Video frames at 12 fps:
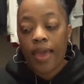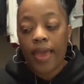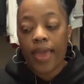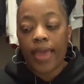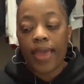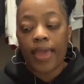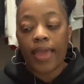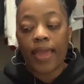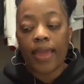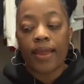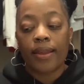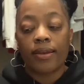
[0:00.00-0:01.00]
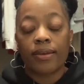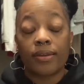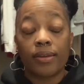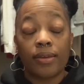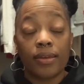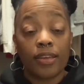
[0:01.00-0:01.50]
And
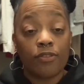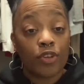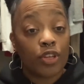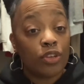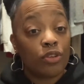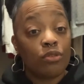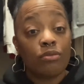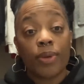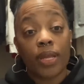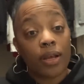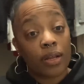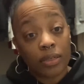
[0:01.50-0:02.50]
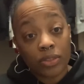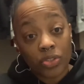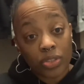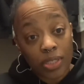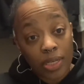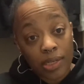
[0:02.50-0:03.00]
even you may not
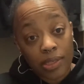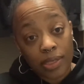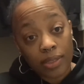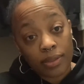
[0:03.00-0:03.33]
understand it.